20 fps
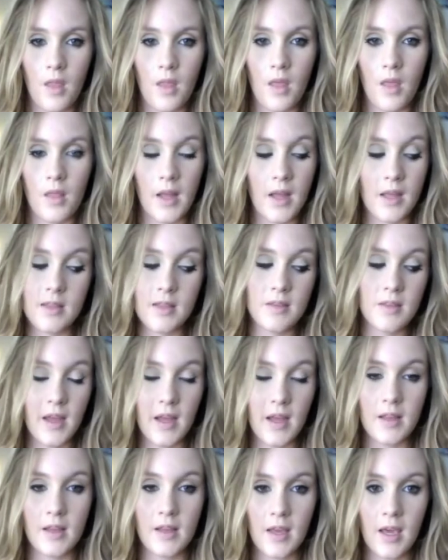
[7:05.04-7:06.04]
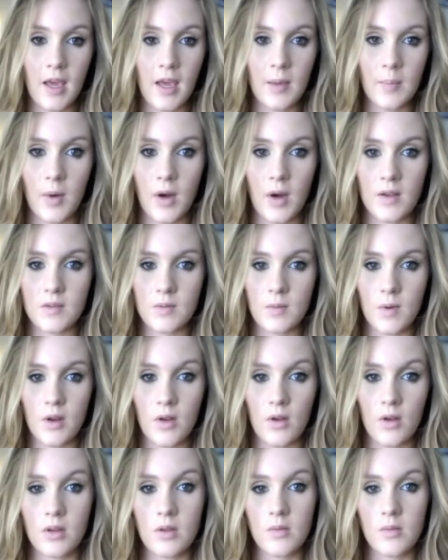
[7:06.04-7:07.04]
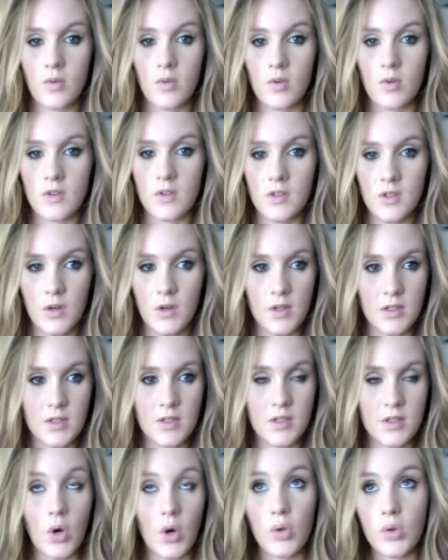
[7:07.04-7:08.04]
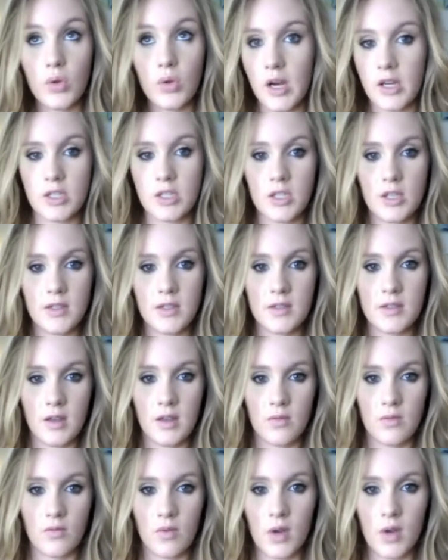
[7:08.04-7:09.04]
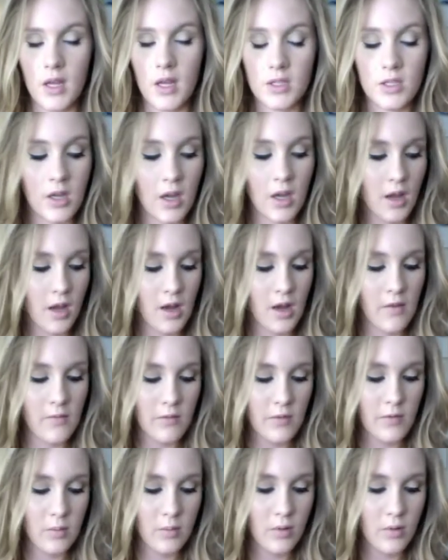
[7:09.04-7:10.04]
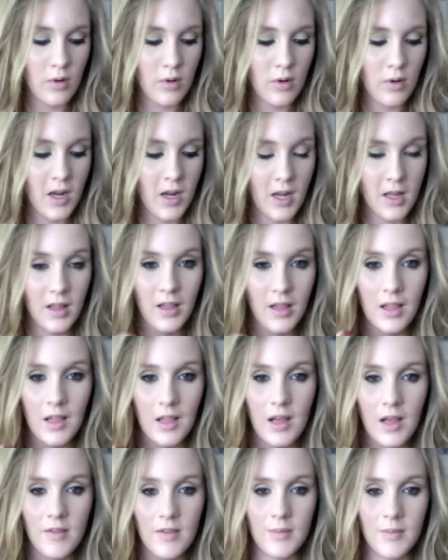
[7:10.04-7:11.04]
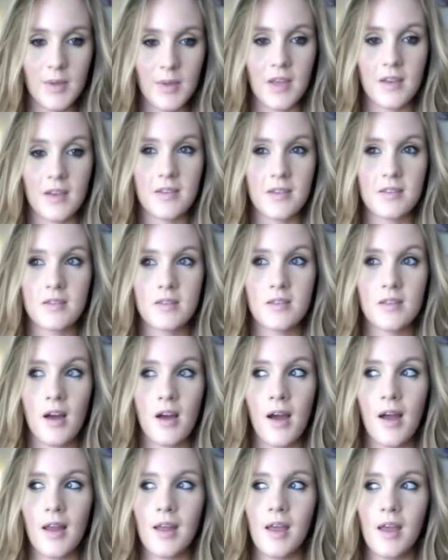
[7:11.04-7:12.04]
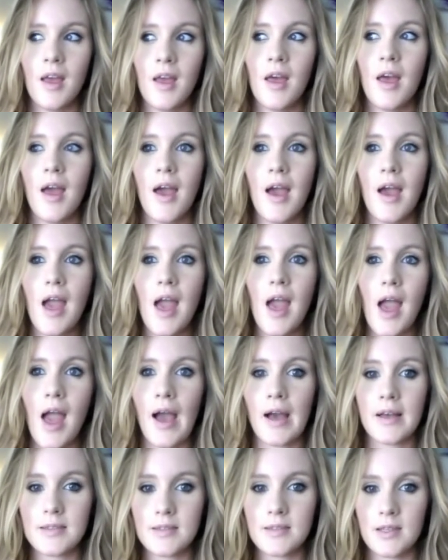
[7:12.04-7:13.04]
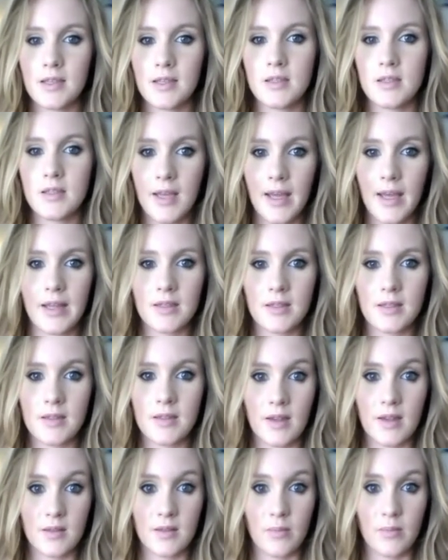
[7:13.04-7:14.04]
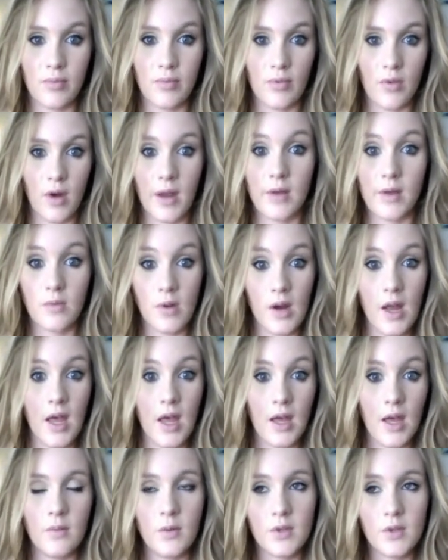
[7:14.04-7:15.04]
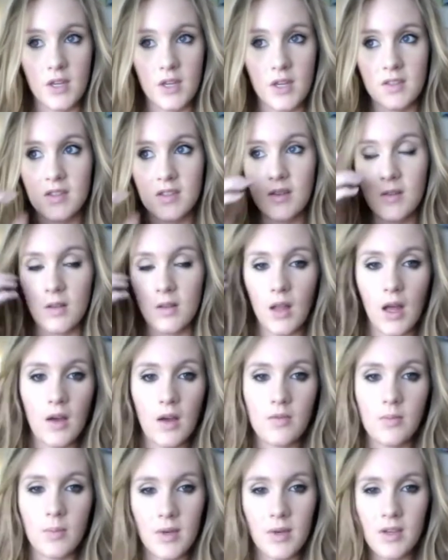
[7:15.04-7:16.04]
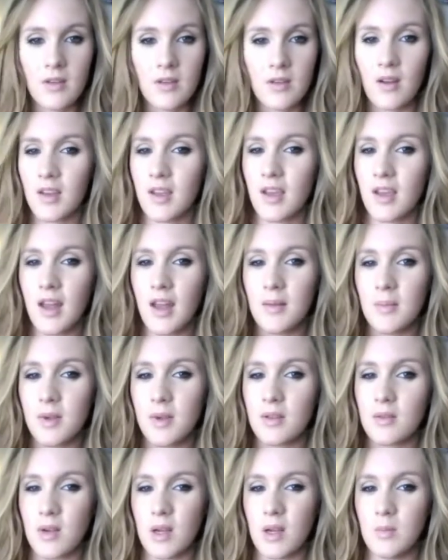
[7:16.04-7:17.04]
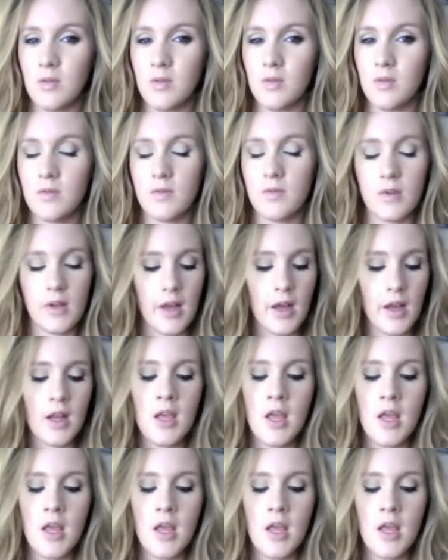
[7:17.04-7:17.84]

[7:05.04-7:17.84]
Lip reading: like the Kate Moss one, only more so. It's so luscious and rich and comfortable, and I love it because it's not as intense as a bright red, which I still love, but you know, you gotta be in the right mood for that.